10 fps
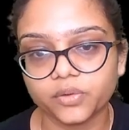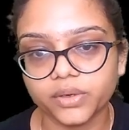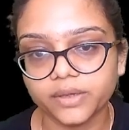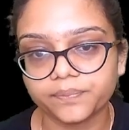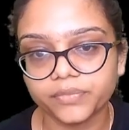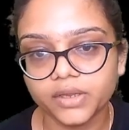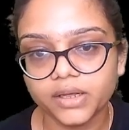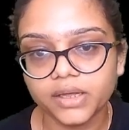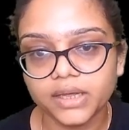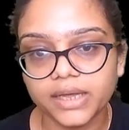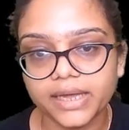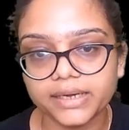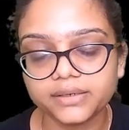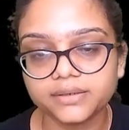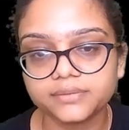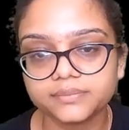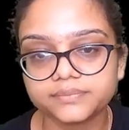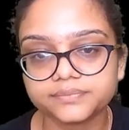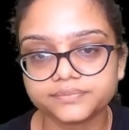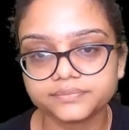Okay, at
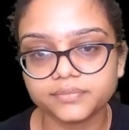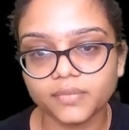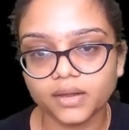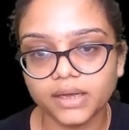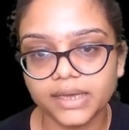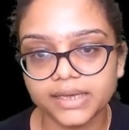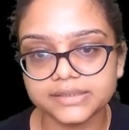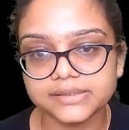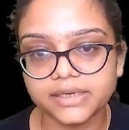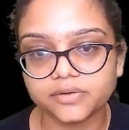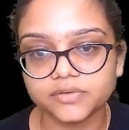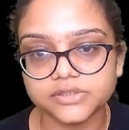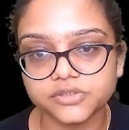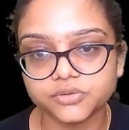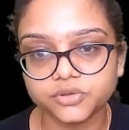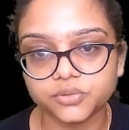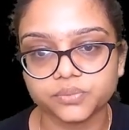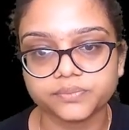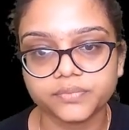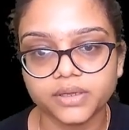x equals to
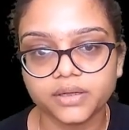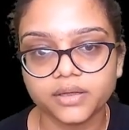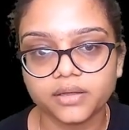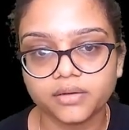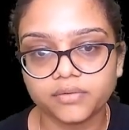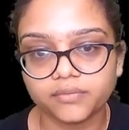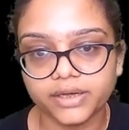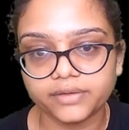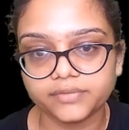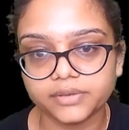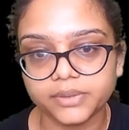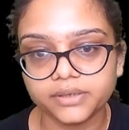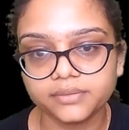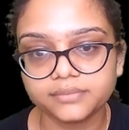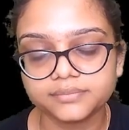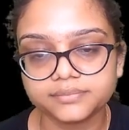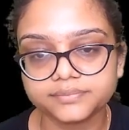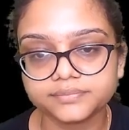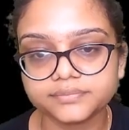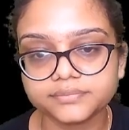2, y will be
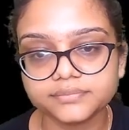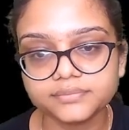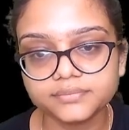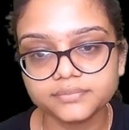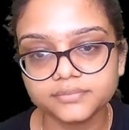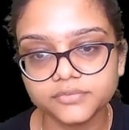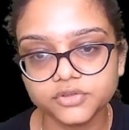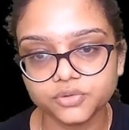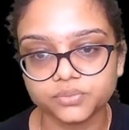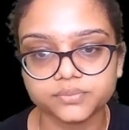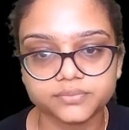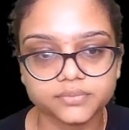2.